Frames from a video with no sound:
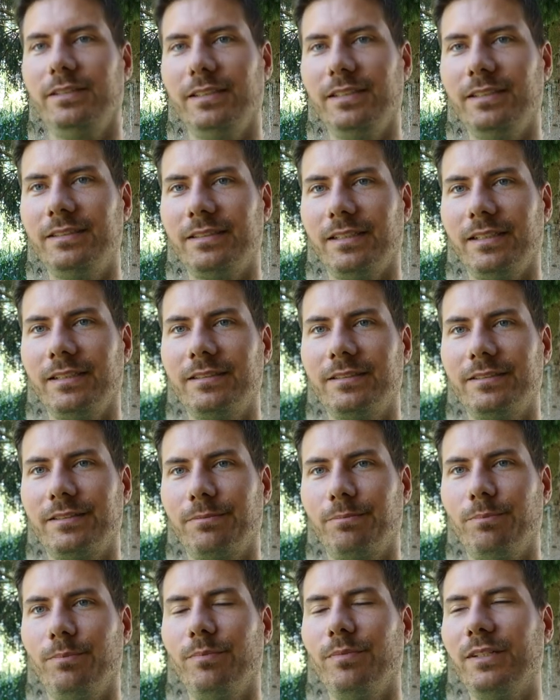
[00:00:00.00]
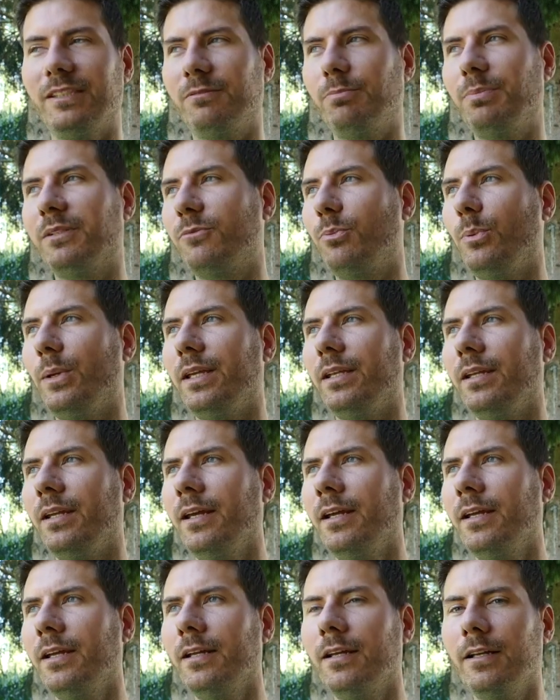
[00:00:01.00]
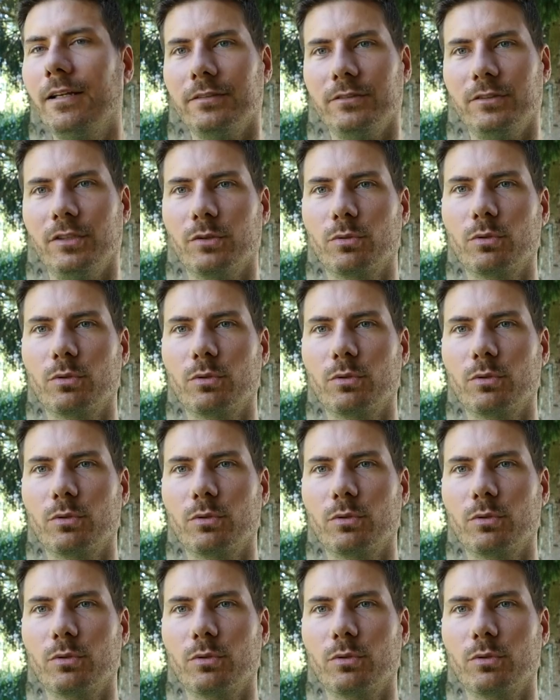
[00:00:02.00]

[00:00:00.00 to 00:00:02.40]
It's between the